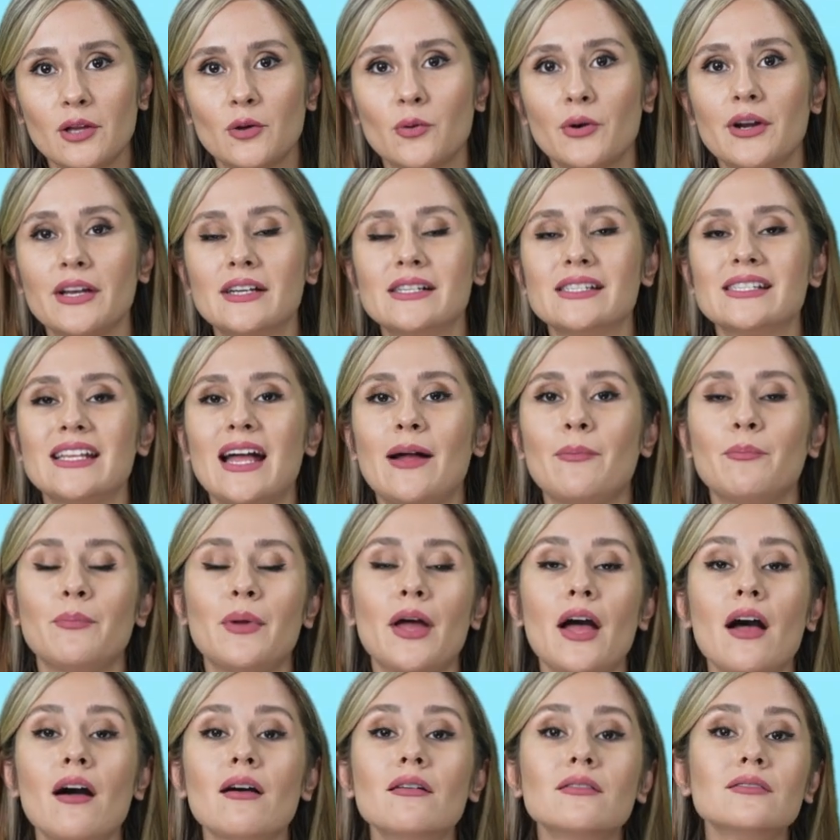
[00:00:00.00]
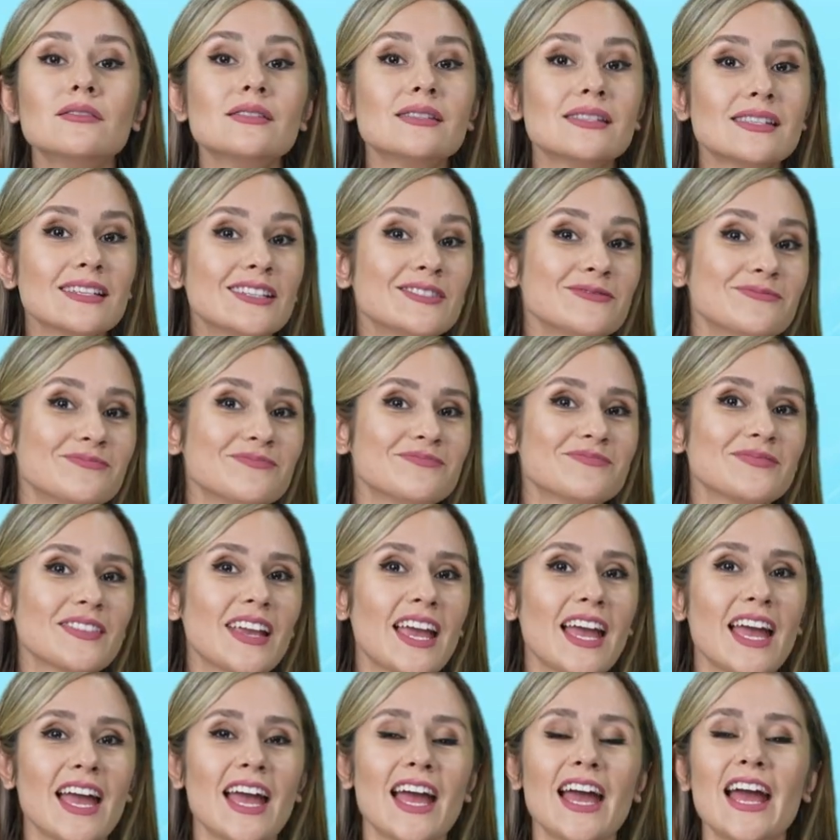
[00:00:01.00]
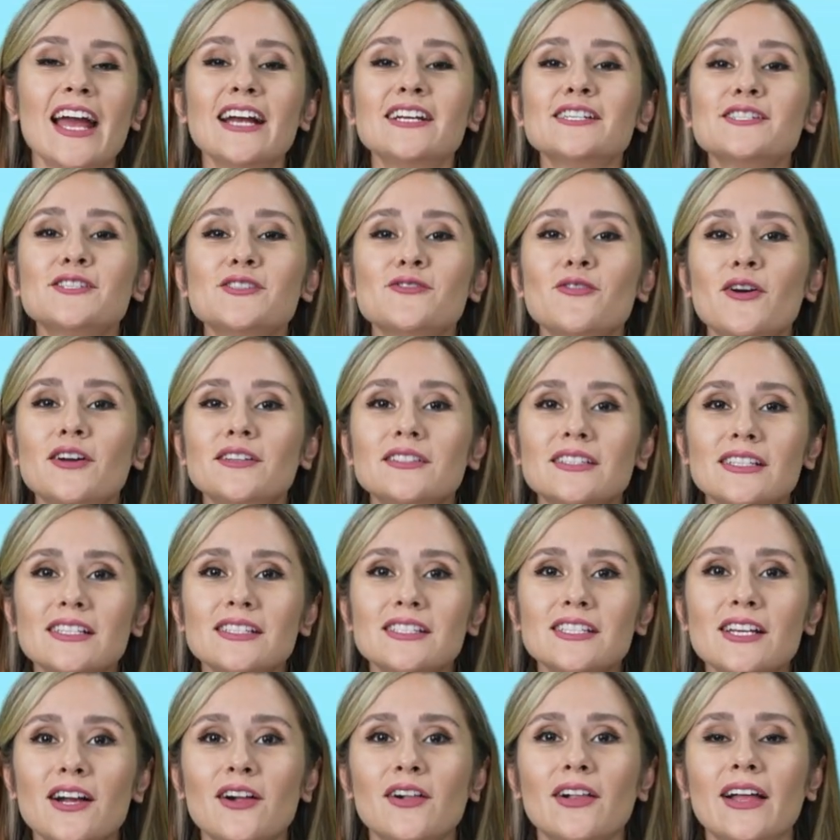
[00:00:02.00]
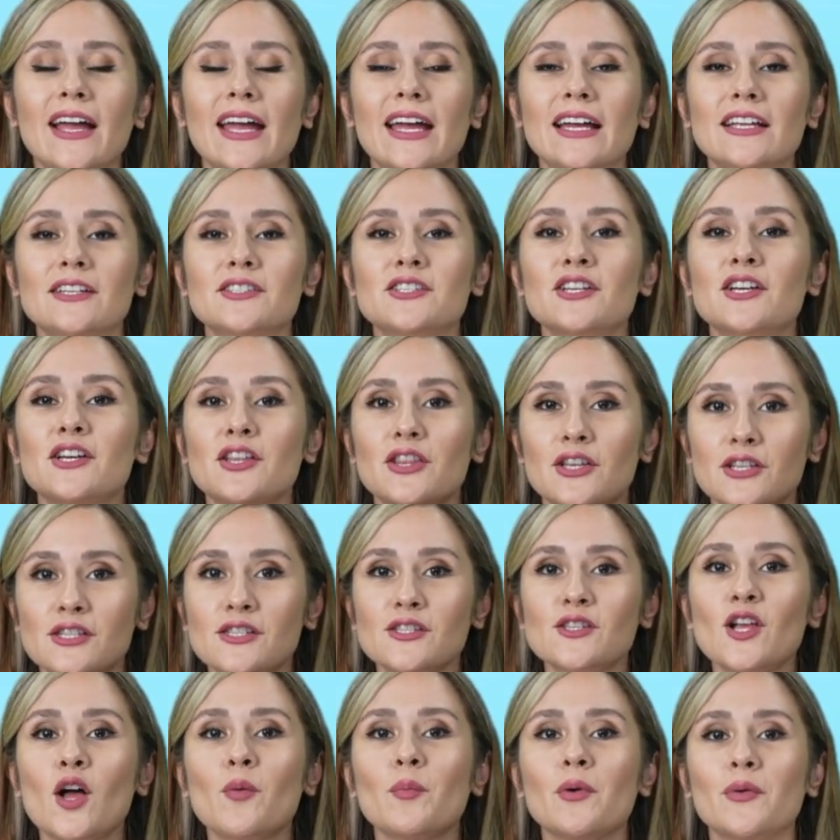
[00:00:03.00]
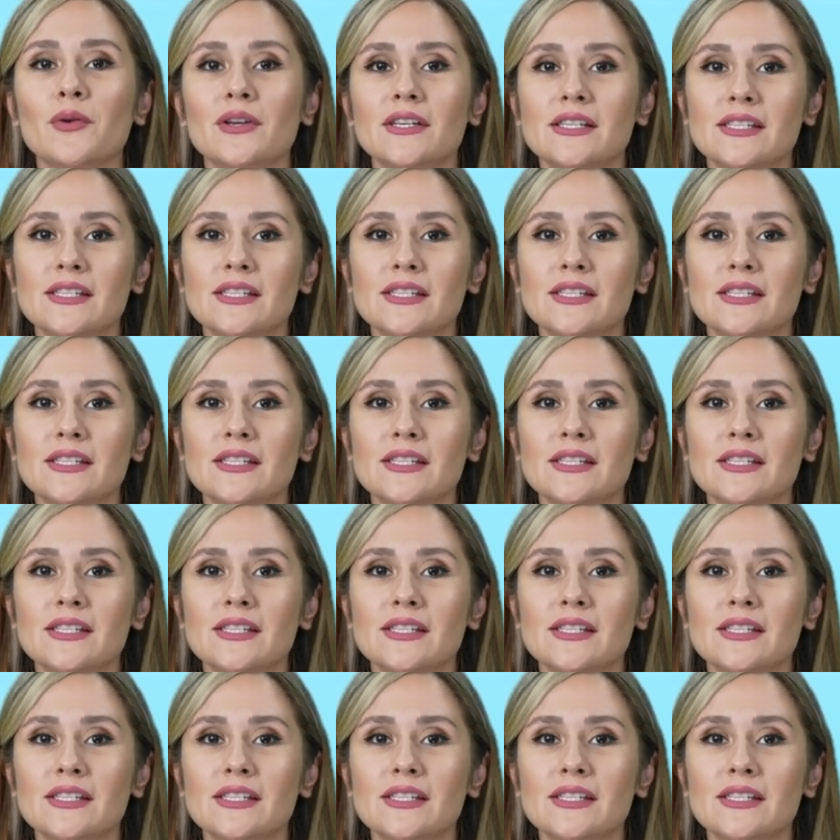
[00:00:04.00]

or examples, extra detail, and the summary